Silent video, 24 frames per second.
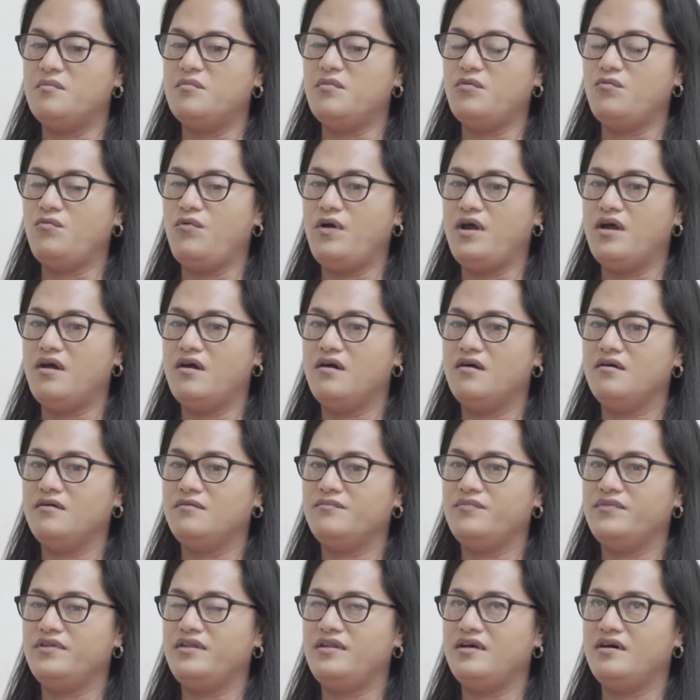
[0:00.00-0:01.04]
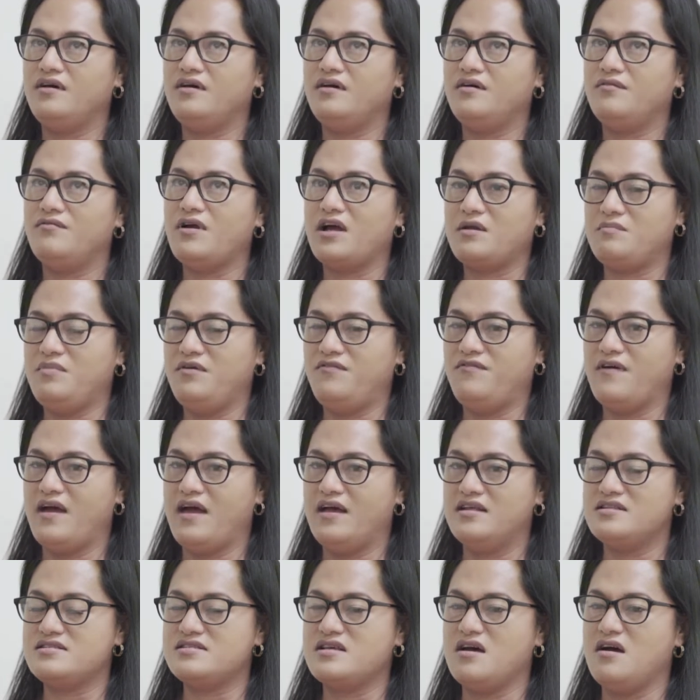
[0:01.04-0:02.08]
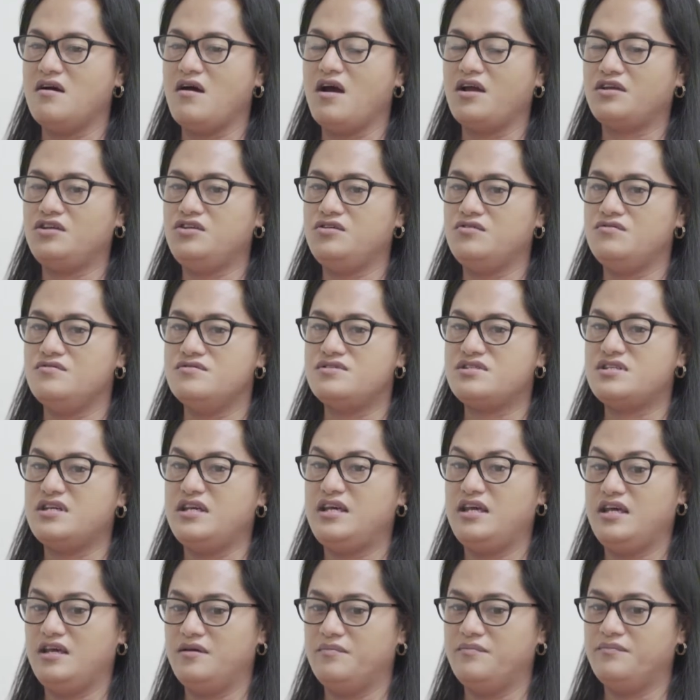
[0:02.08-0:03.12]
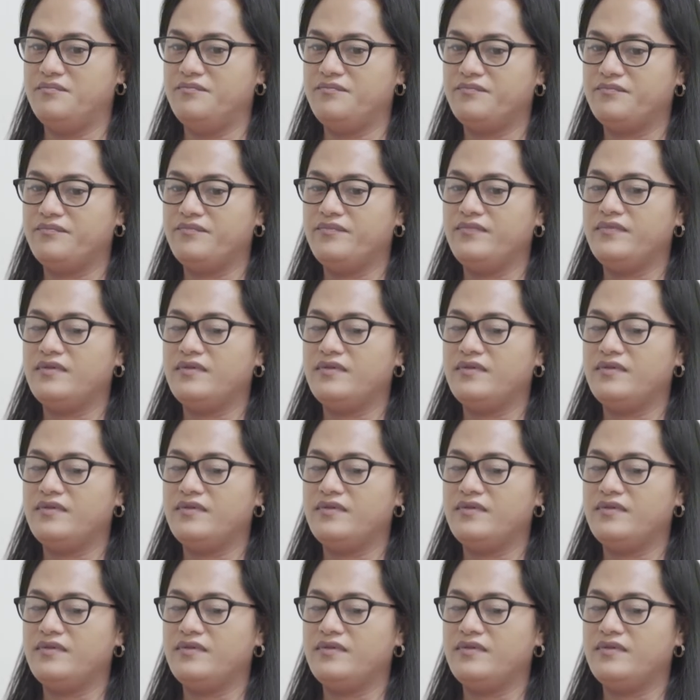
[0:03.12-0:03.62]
where the rugby fans accused him